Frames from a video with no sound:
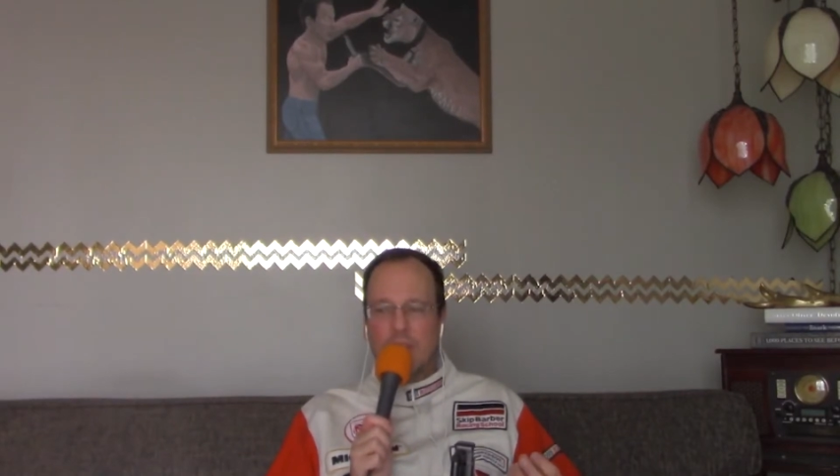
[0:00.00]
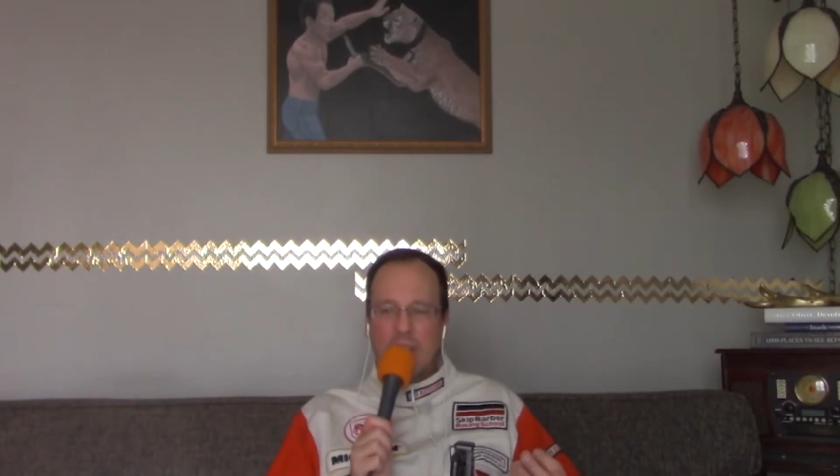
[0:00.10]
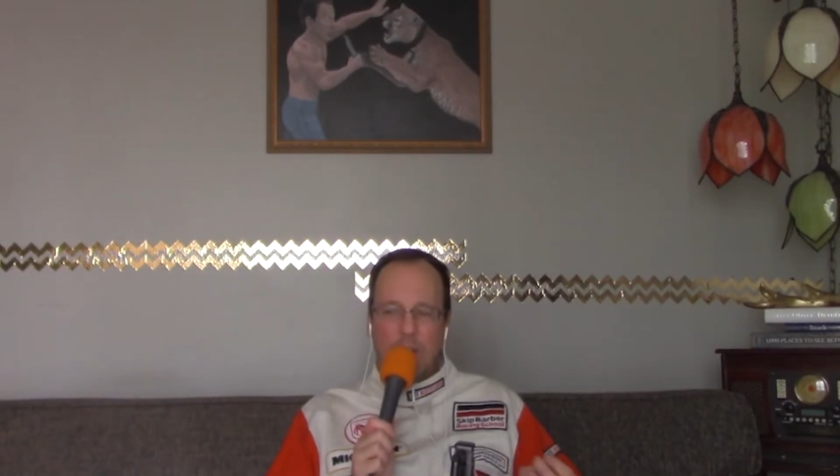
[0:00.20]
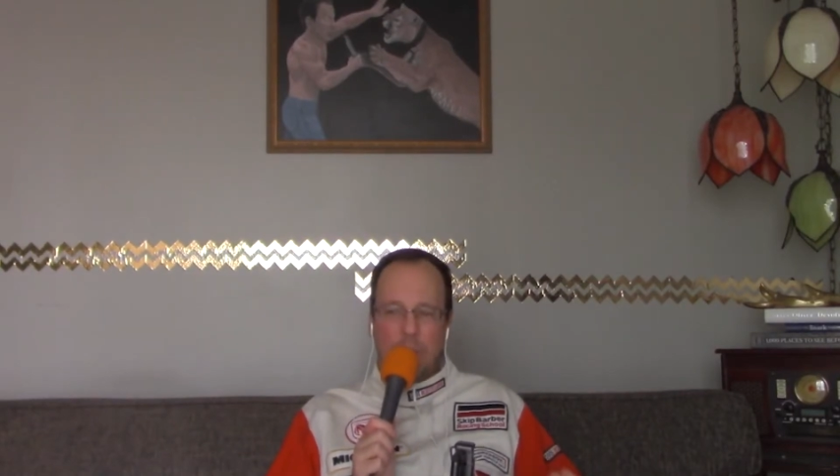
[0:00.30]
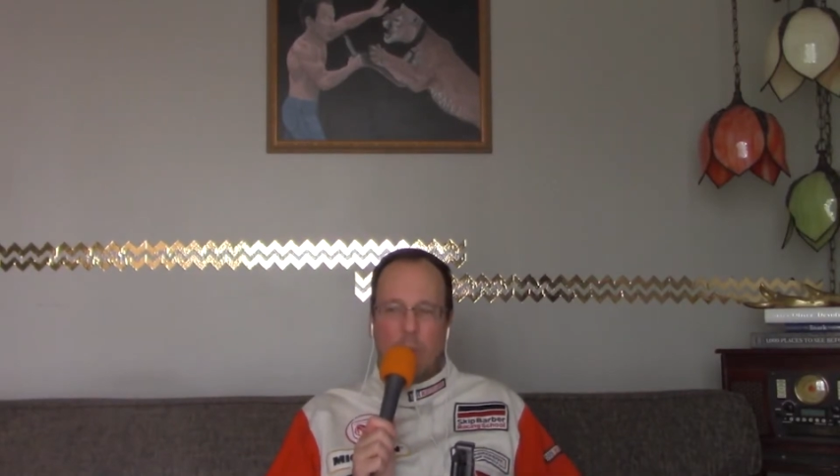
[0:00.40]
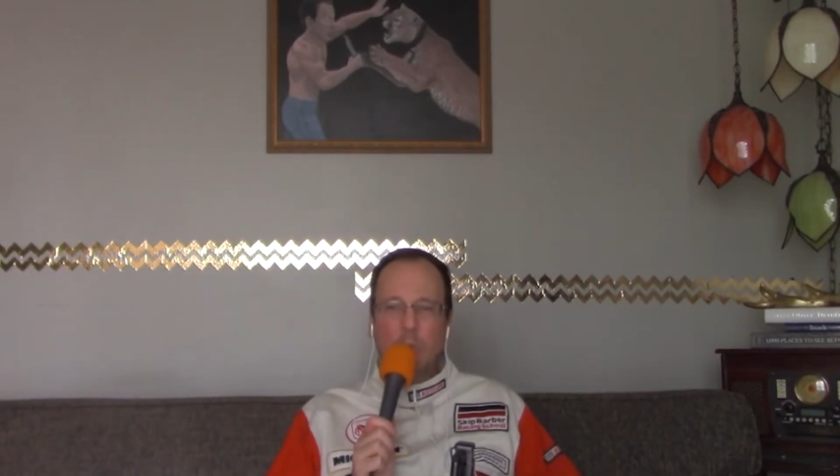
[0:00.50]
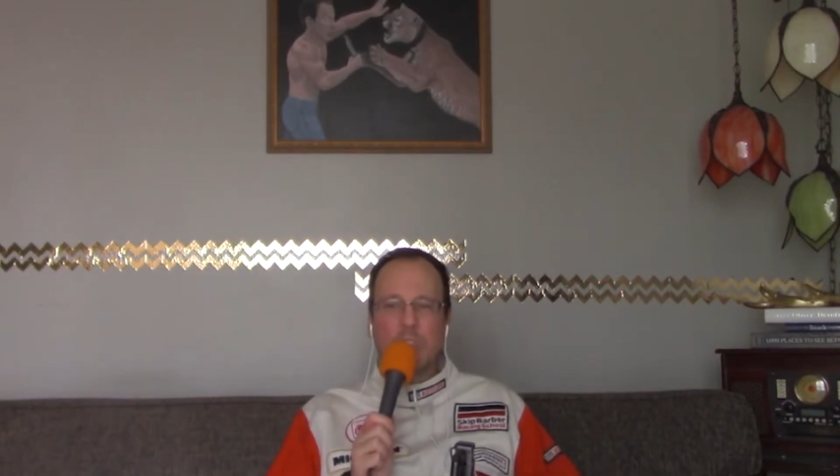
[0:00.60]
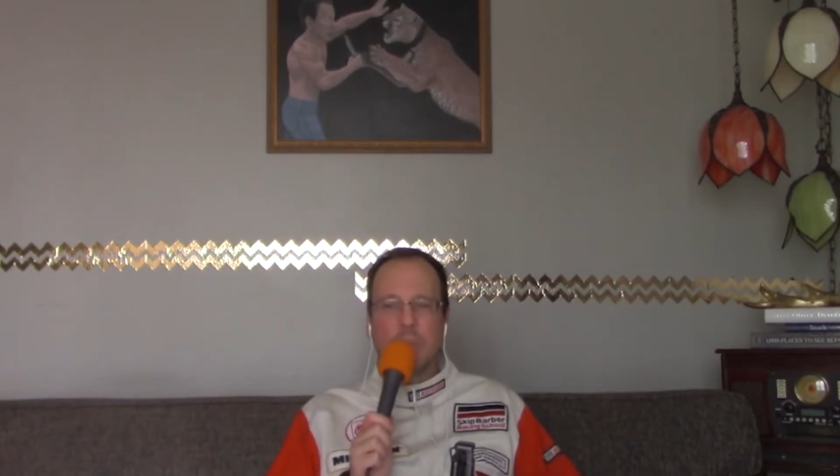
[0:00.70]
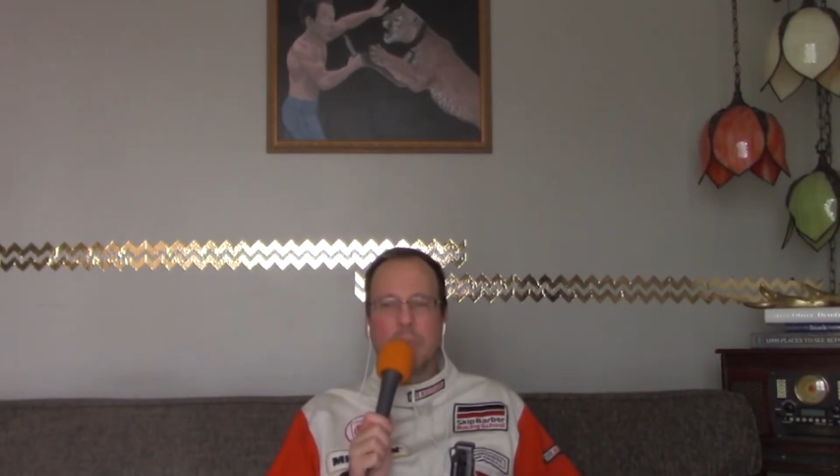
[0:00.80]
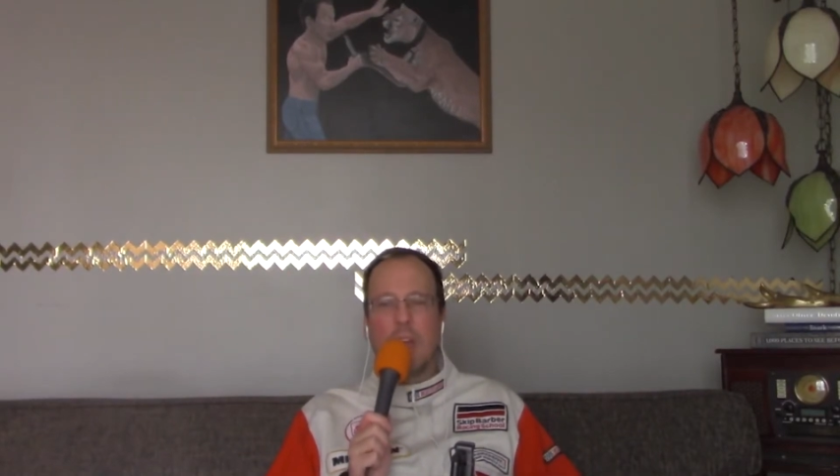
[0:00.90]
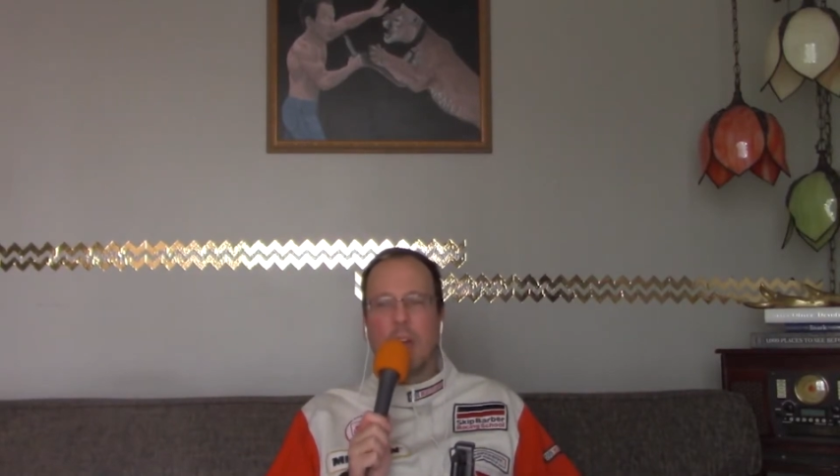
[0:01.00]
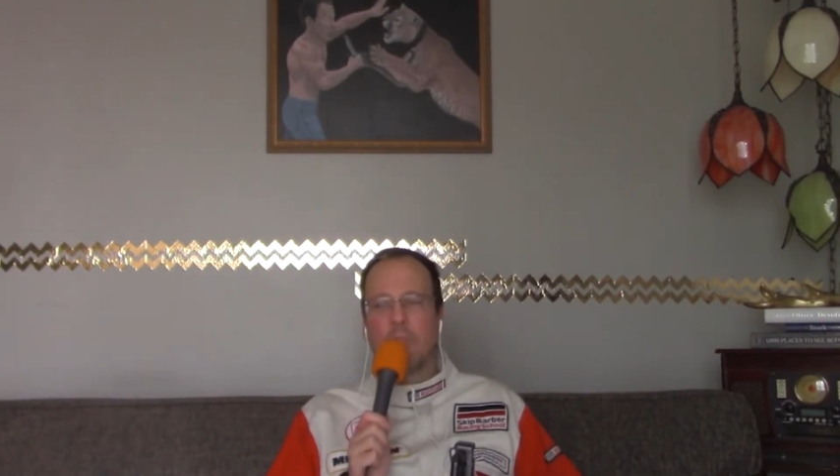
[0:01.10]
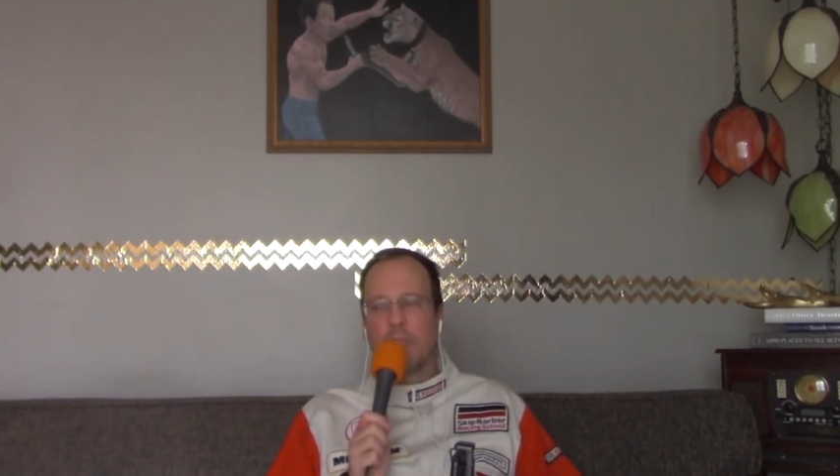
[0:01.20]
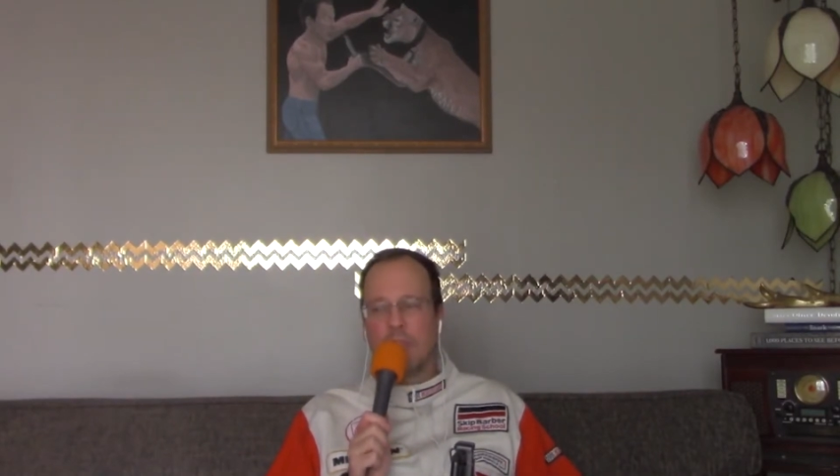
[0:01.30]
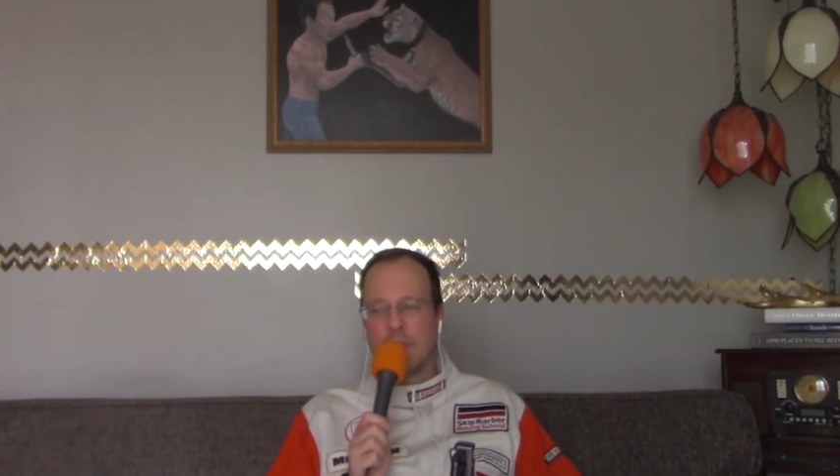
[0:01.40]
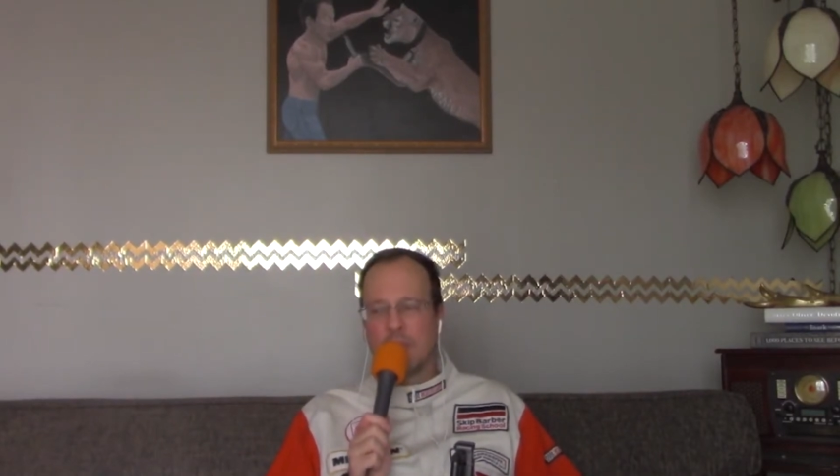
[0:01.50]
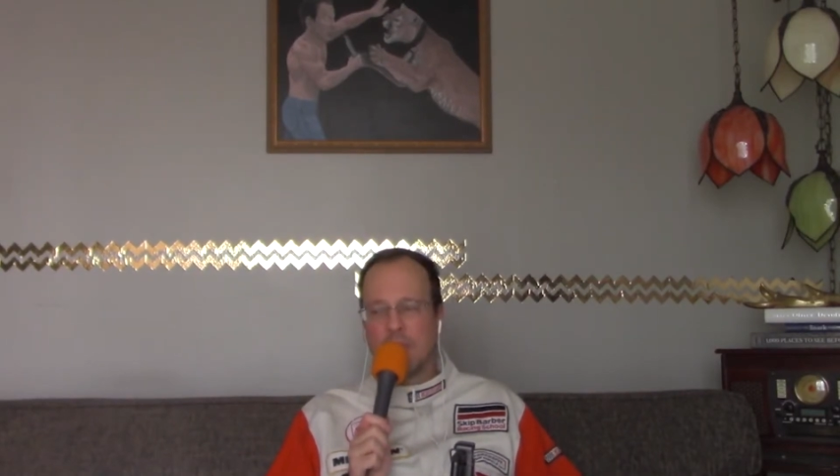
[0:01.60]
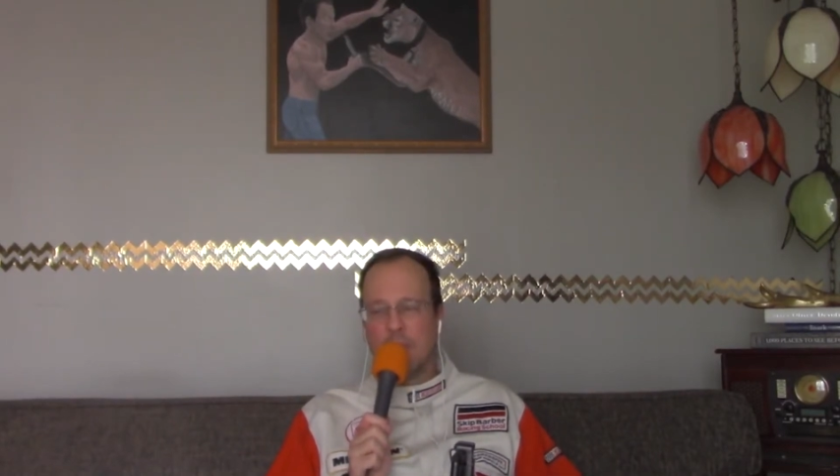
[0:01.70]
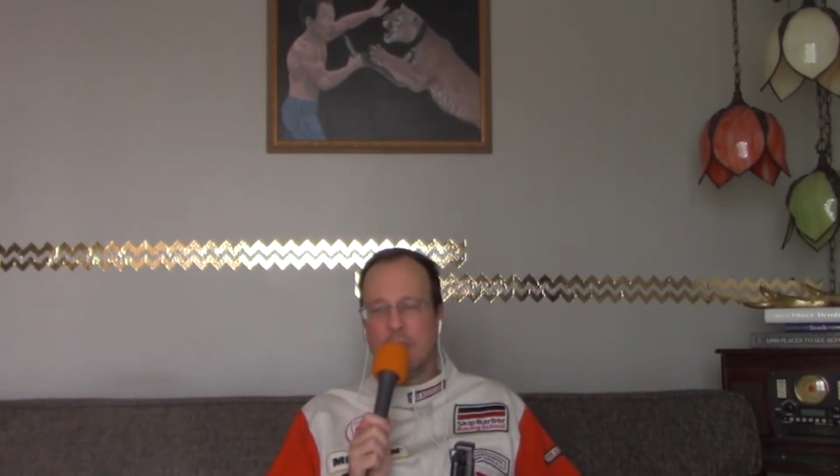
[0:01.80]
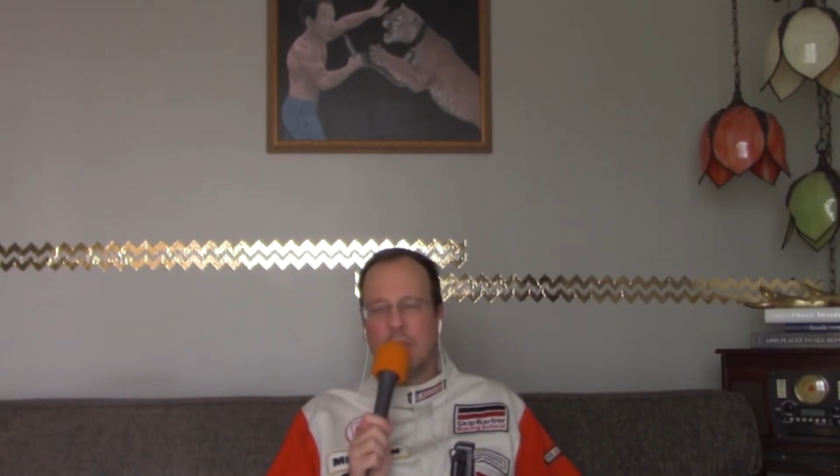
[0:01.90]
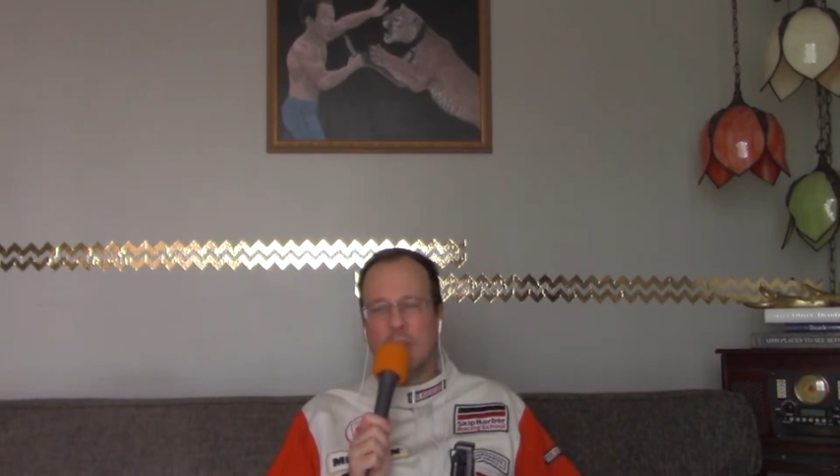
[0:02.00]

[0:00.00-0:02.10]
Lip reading: and approached him carefully and slowly,